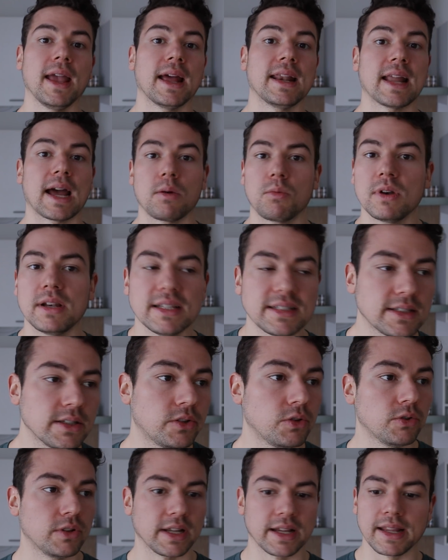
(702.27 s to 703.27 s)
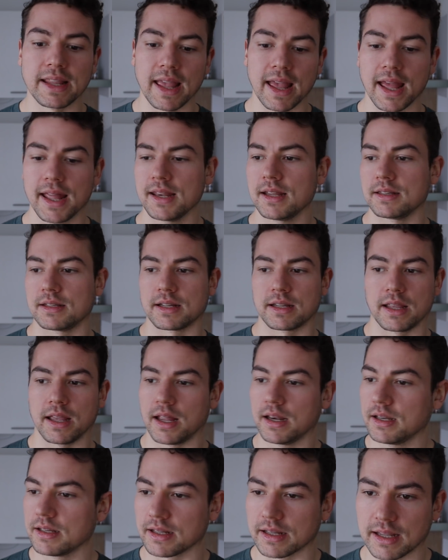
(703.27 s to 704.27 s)
and I will listen to it again and
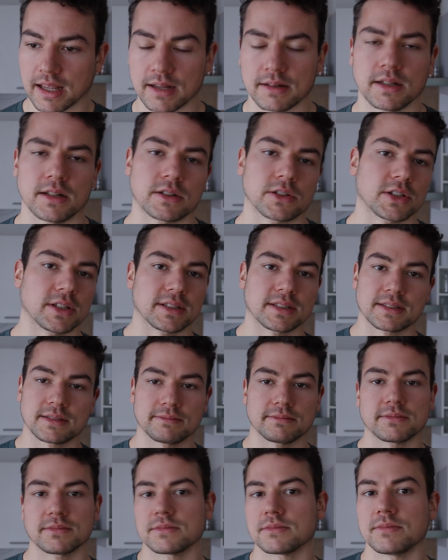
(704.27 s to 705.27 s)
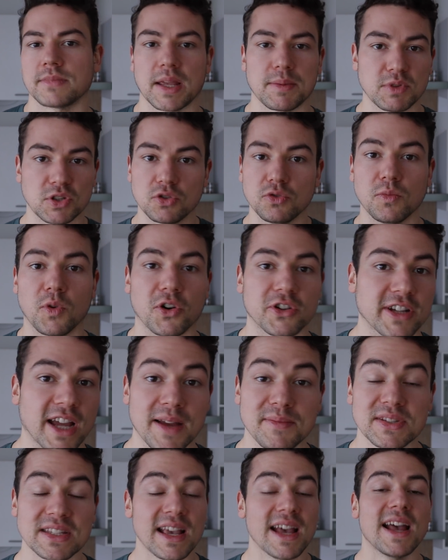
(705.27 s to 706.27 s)
again and again, just maybe 2 more
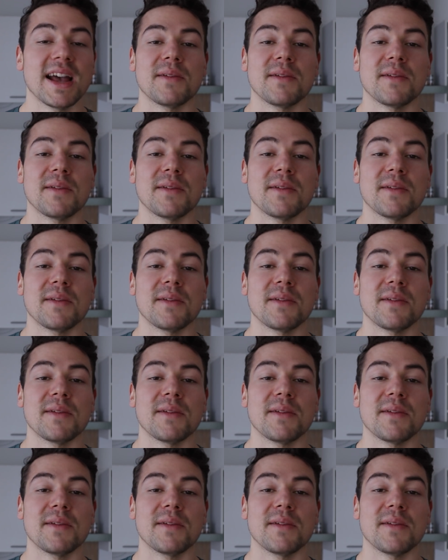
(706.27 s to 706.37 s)
times,